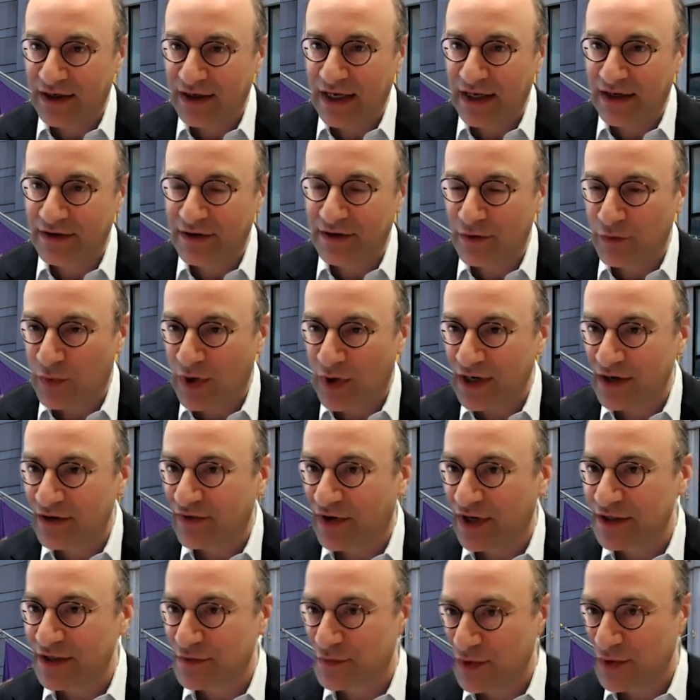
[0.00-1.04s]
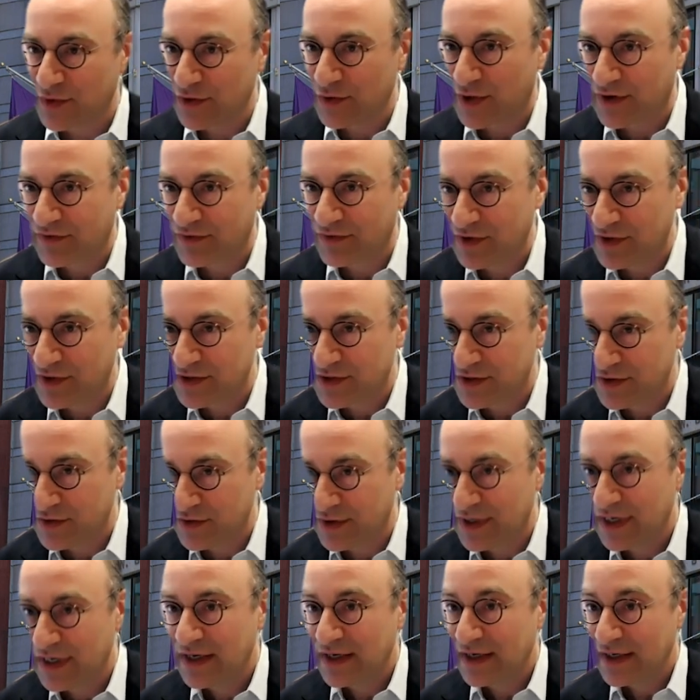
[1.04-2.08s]
and what advice would you offer to
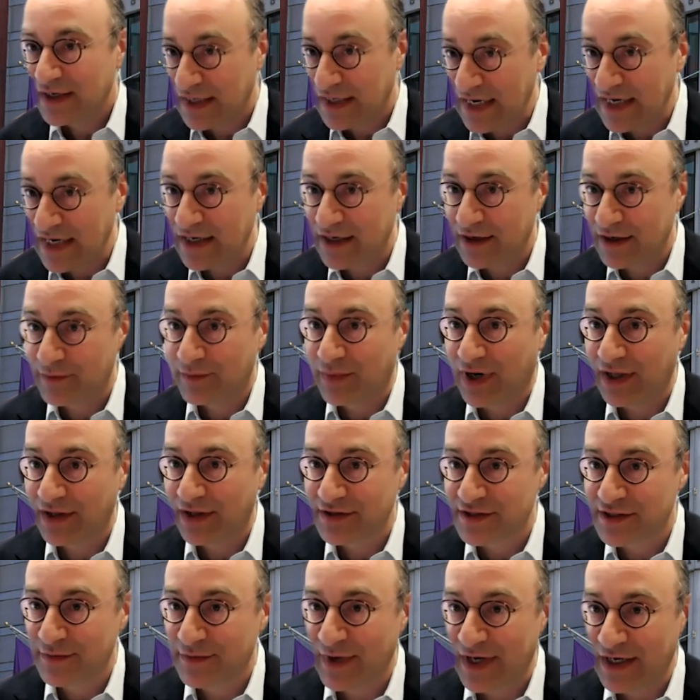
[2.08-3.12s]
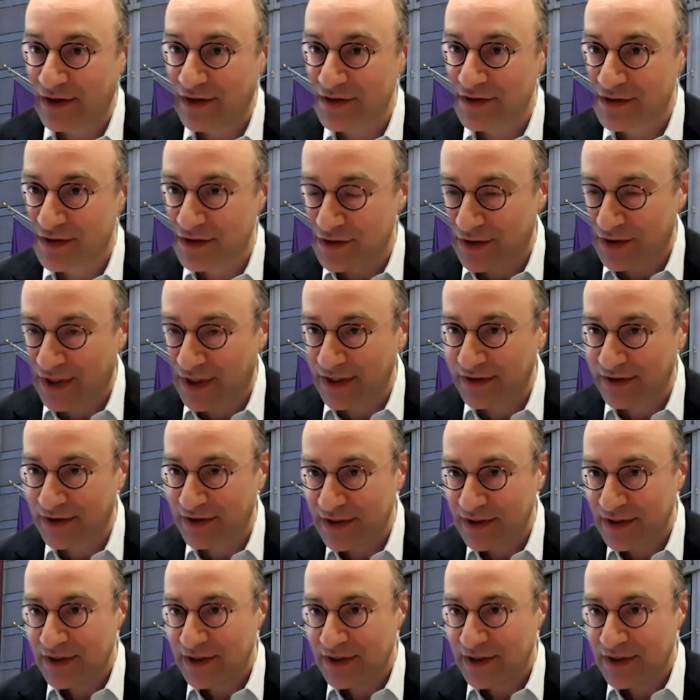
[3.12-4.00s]
Canadian policymakers to try to